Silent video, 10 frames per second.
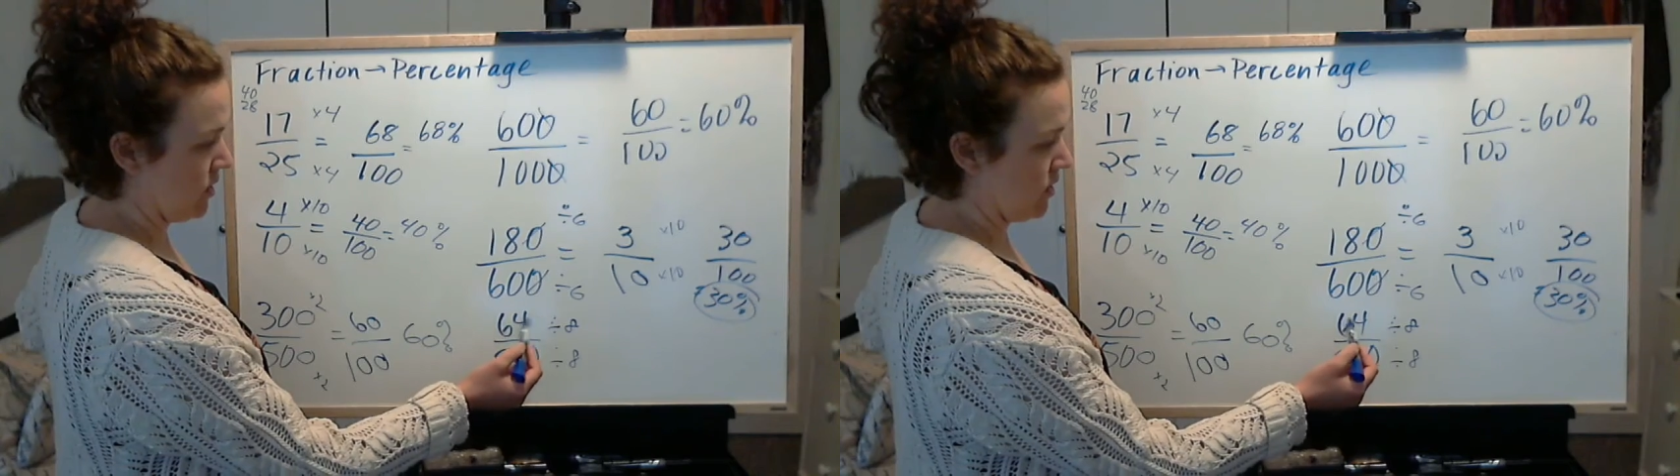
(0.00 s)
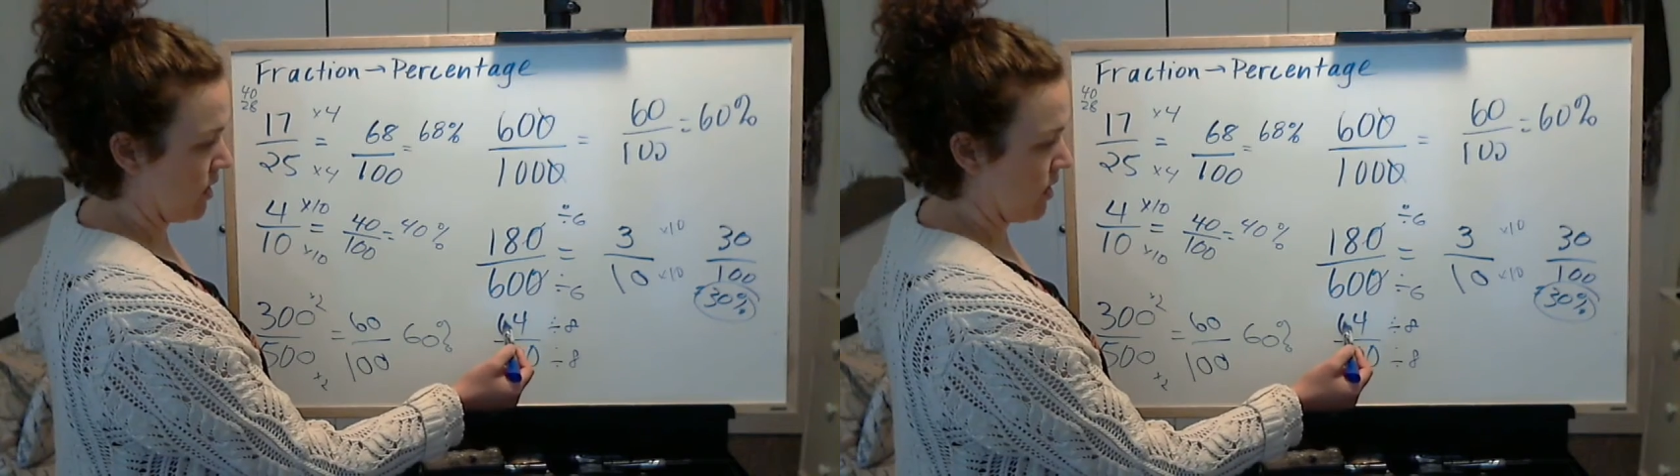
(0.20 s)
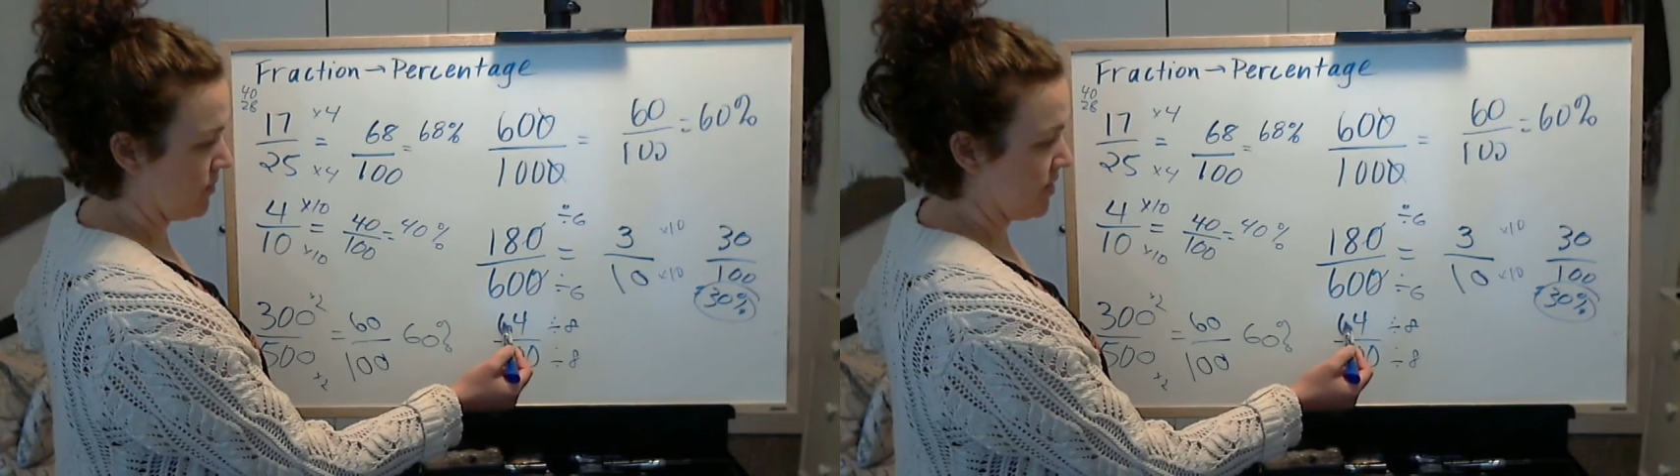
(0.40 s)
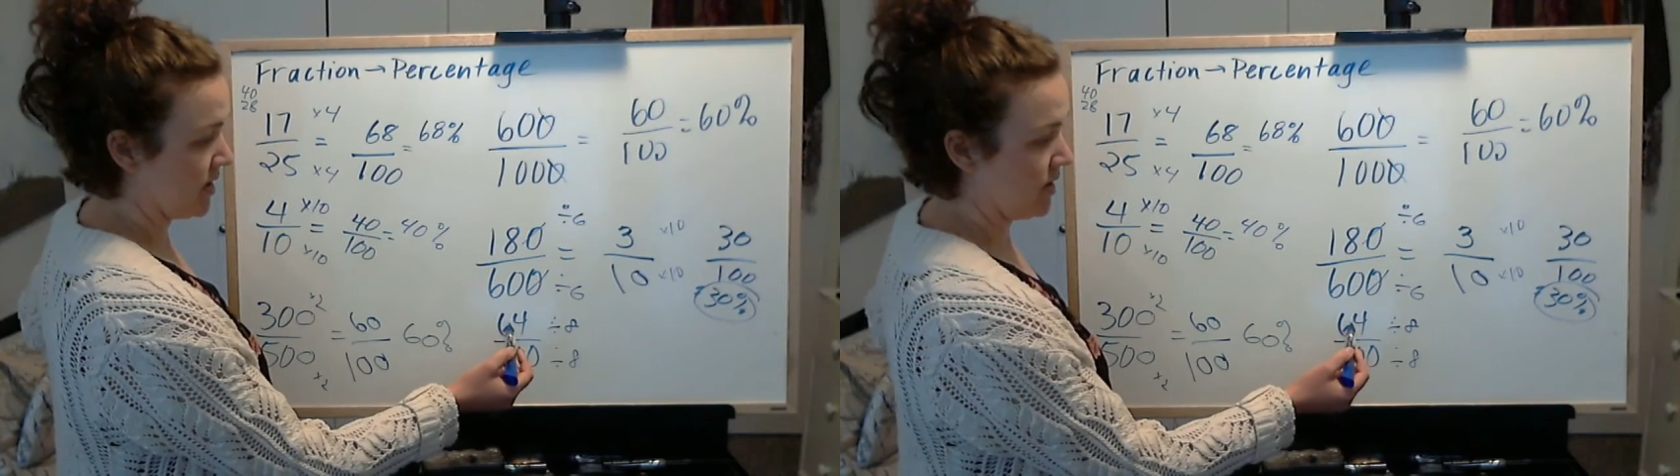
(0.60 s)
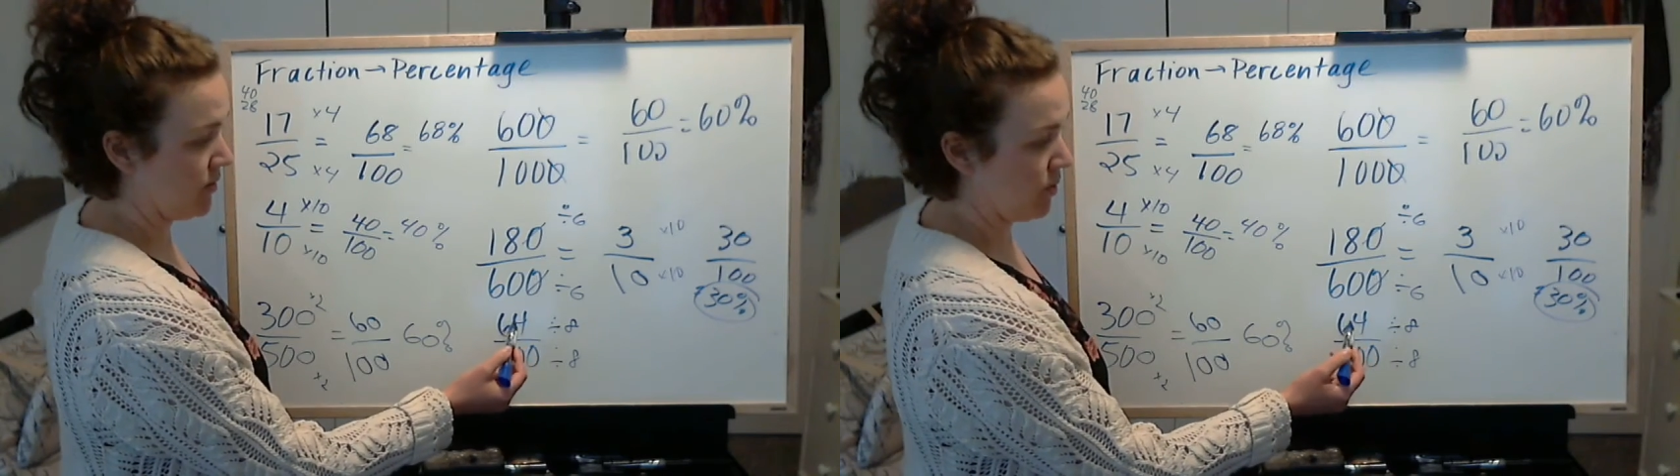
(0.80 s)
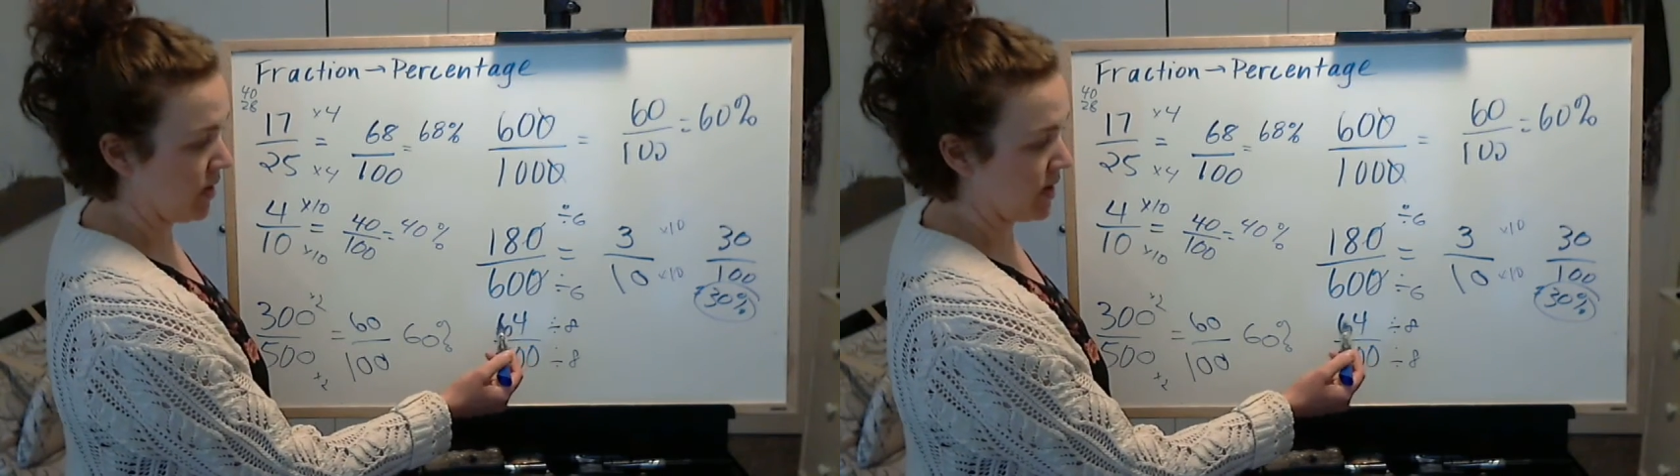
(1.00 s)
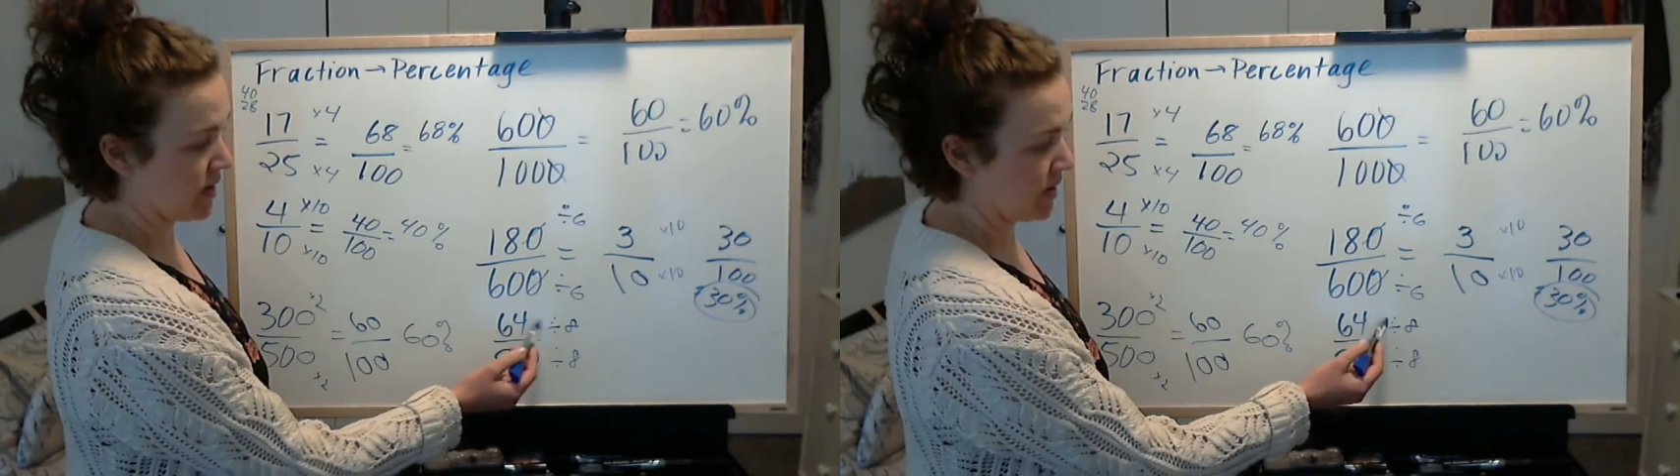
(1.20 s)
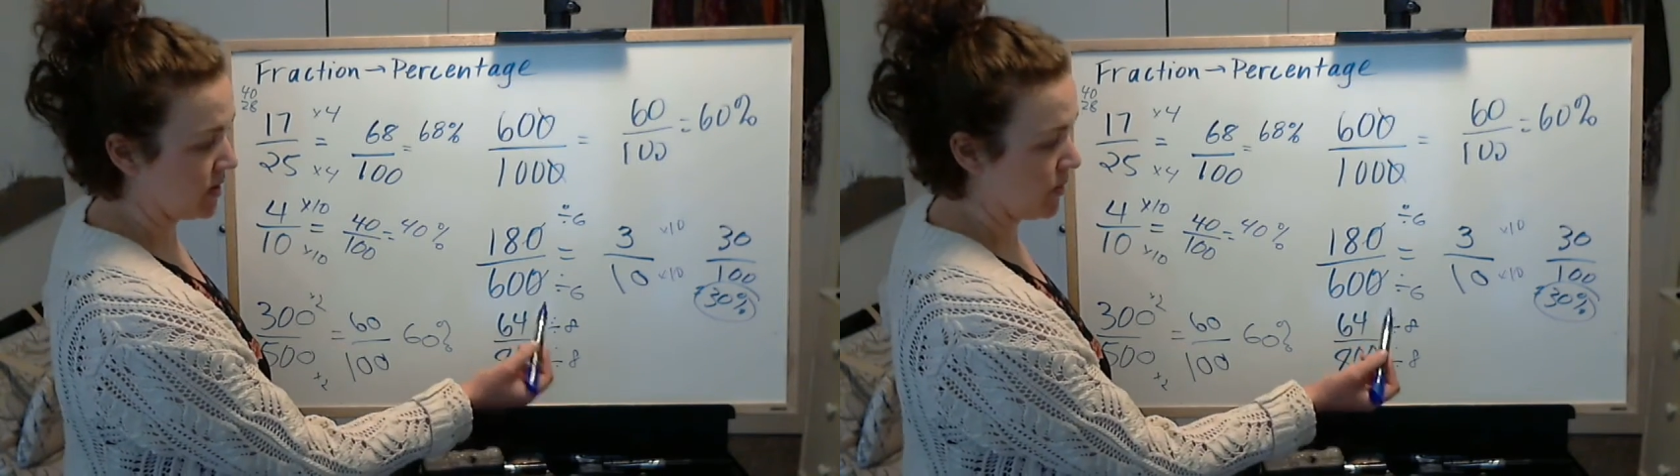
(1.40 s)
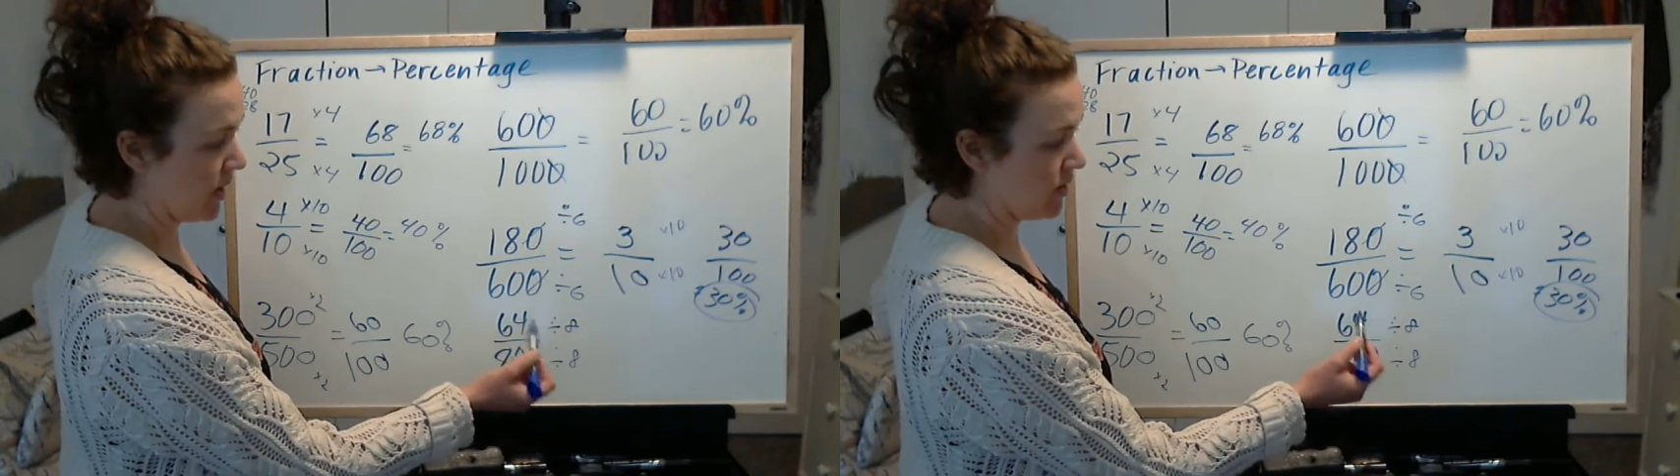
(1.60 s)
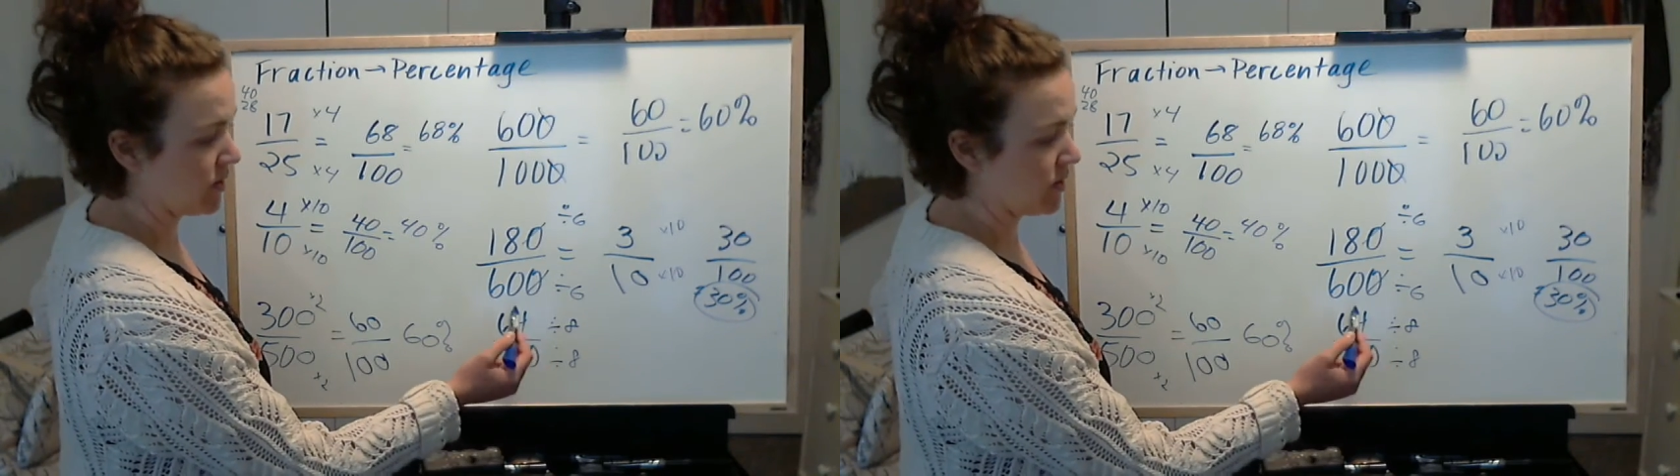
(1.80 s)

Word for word: Um, 64 is 8 squared,